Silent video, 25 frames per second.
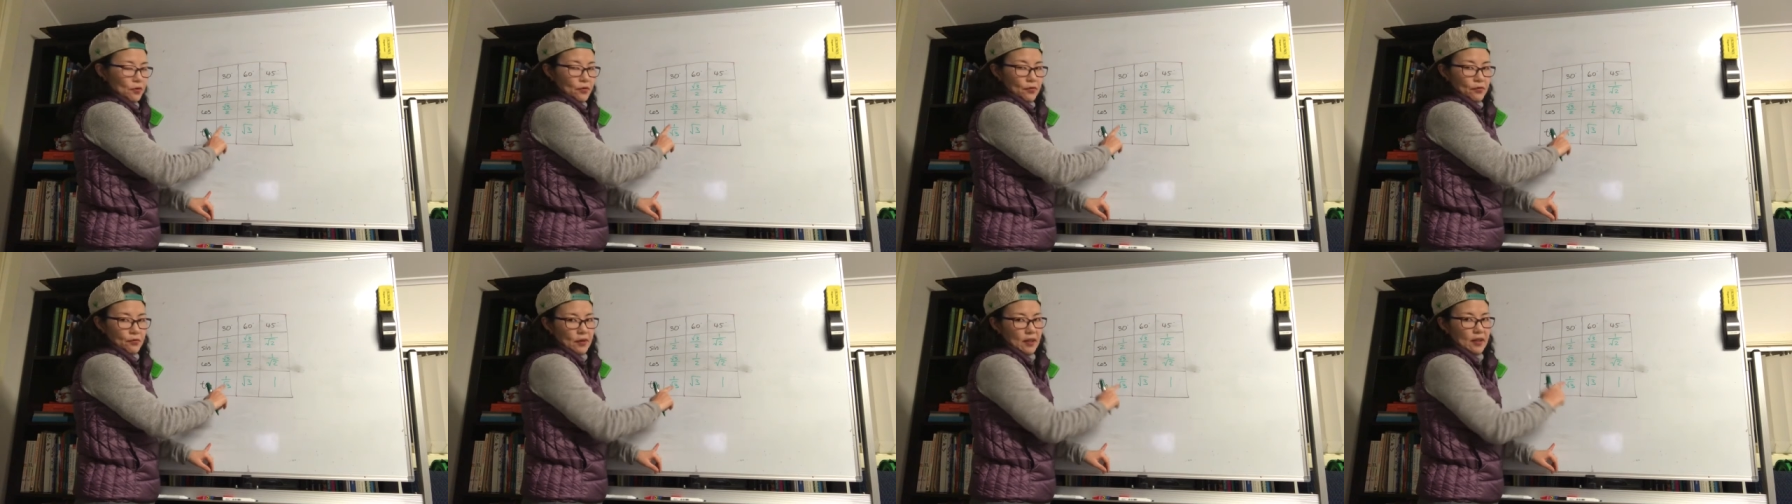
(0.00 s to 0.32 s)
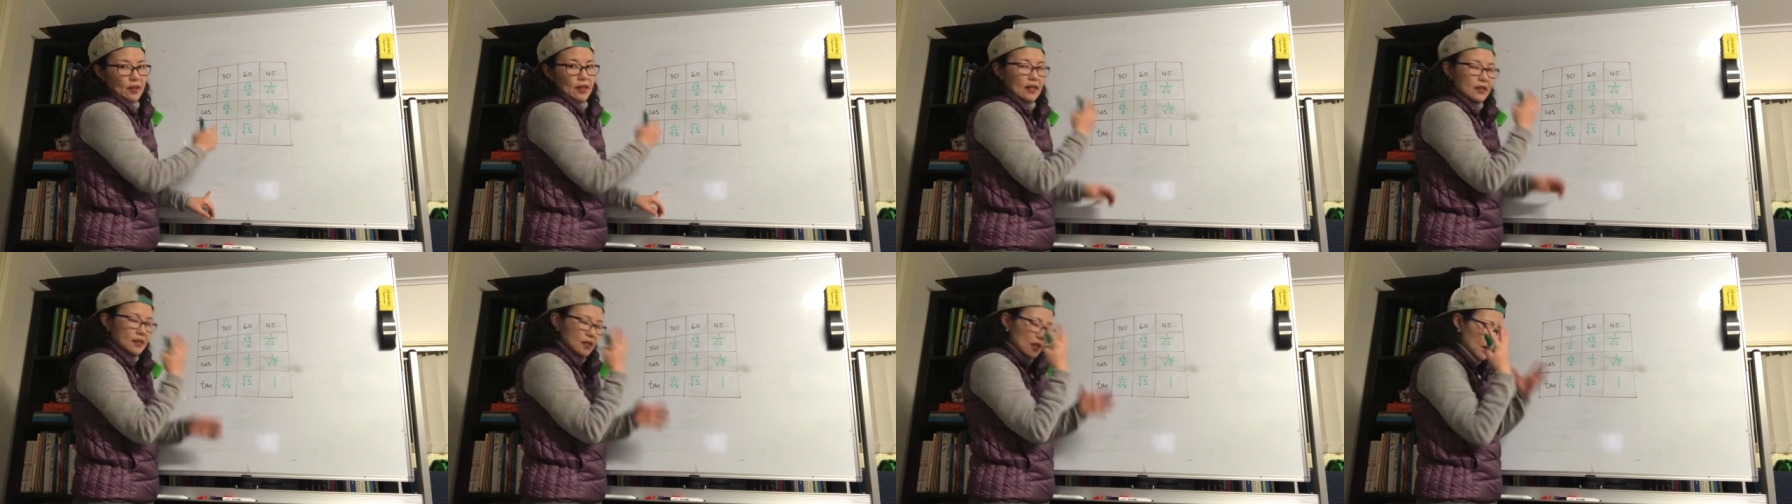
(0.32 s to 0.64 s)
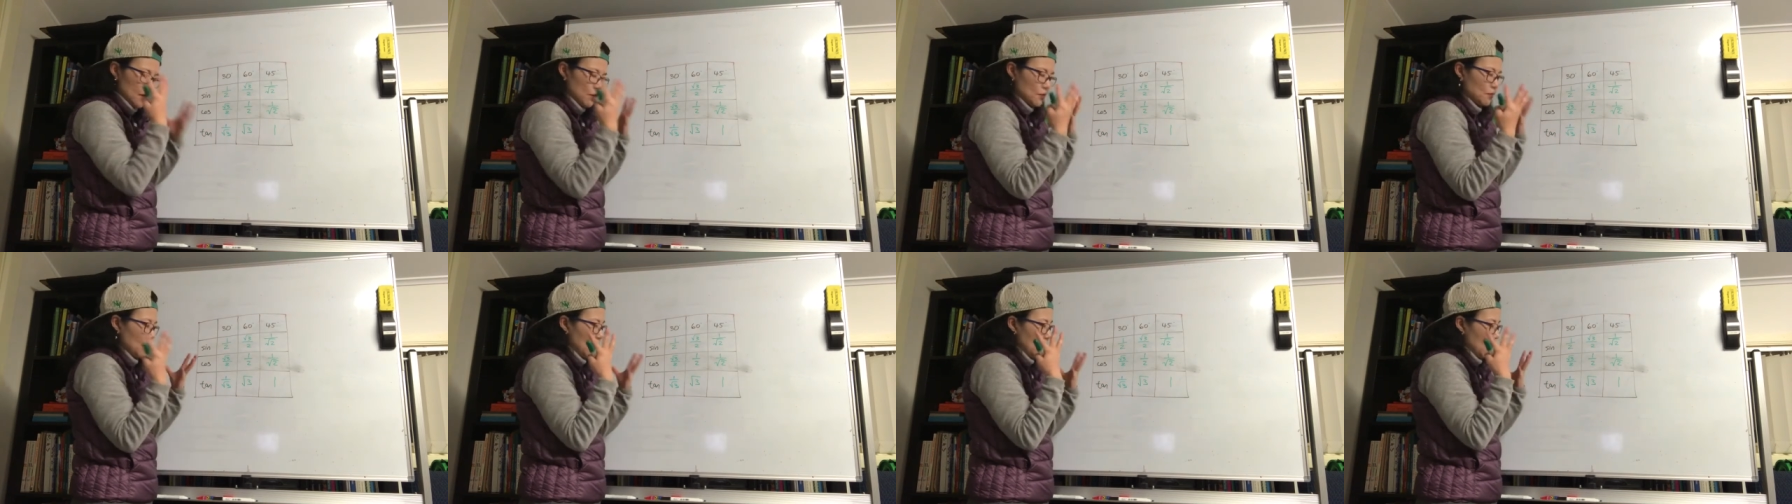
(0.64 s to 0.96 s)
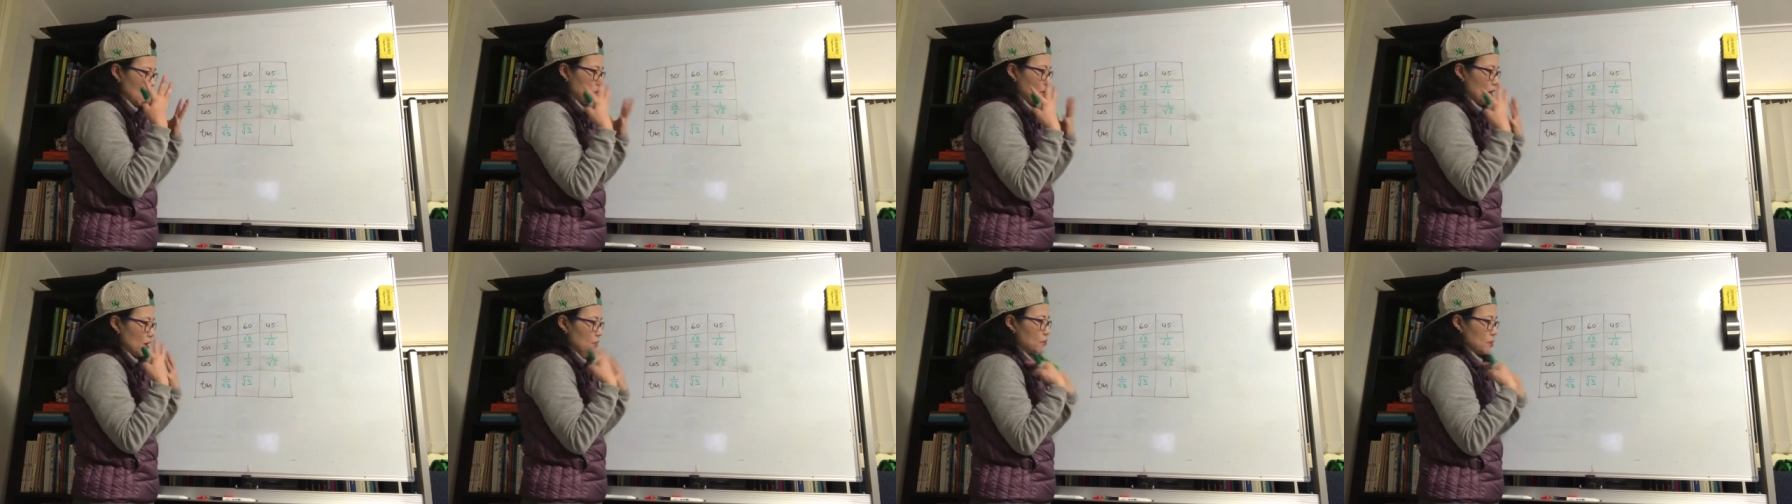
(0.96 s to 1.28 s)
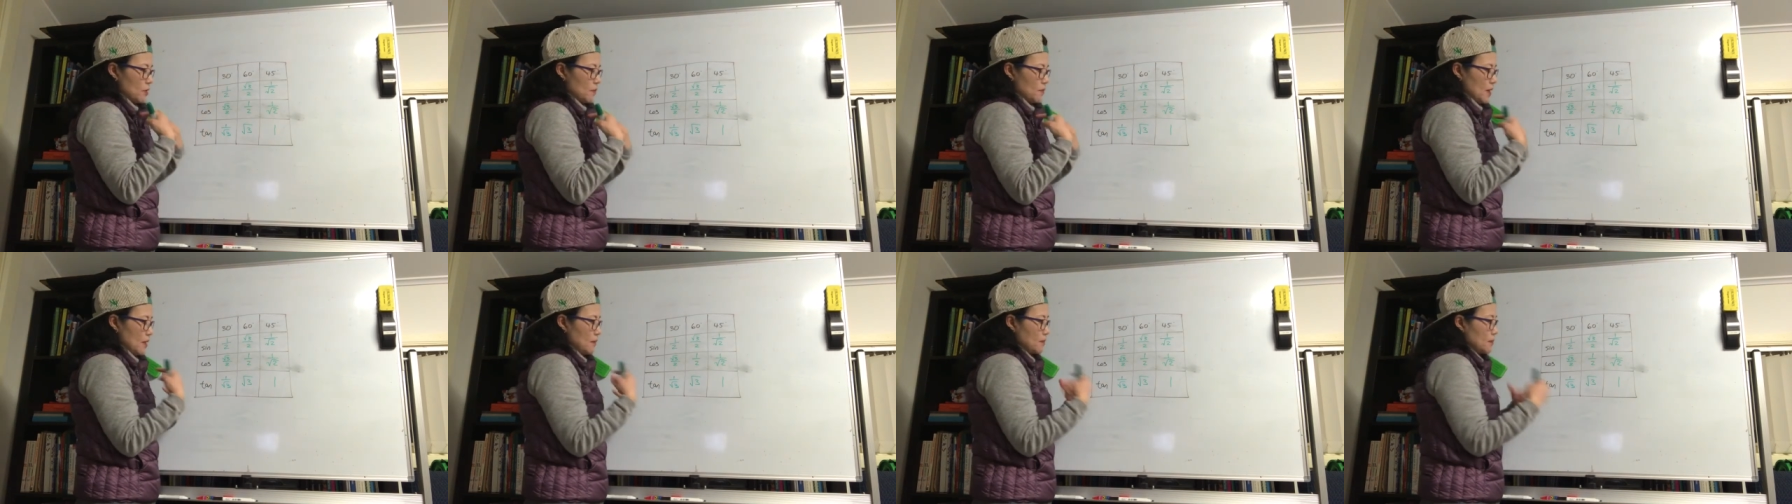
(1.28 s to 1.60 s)
3. That's how I
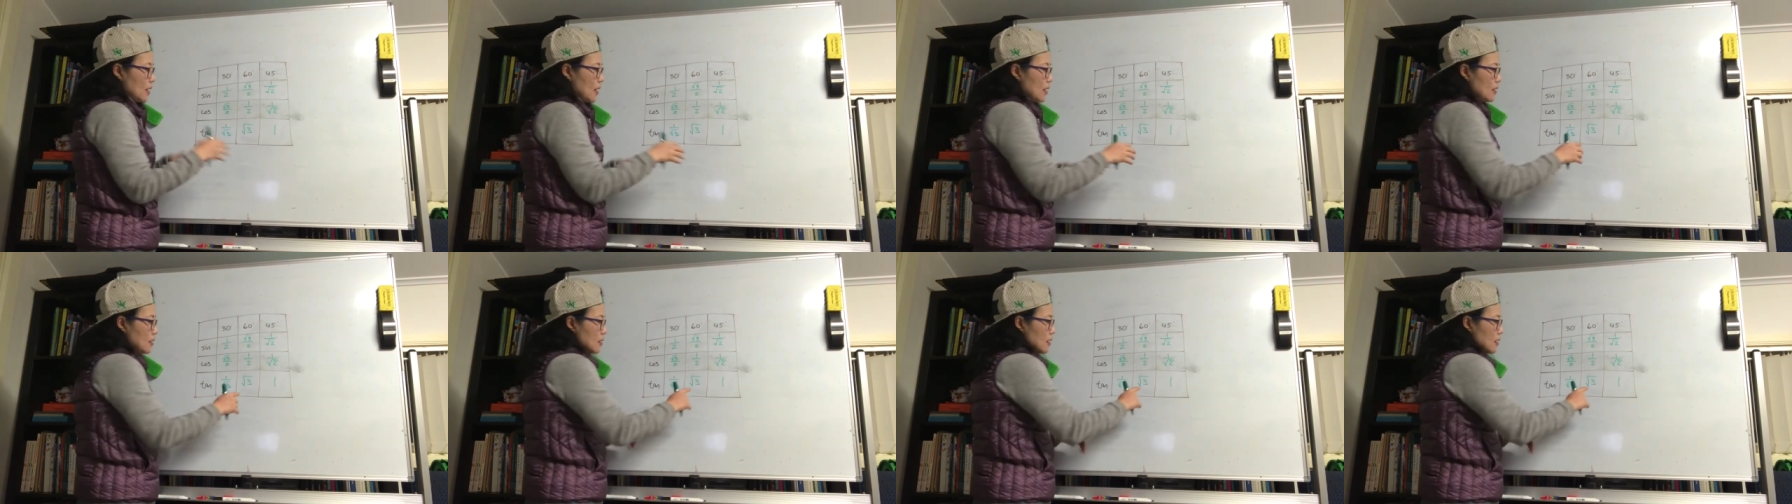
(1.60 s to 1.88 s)
remember.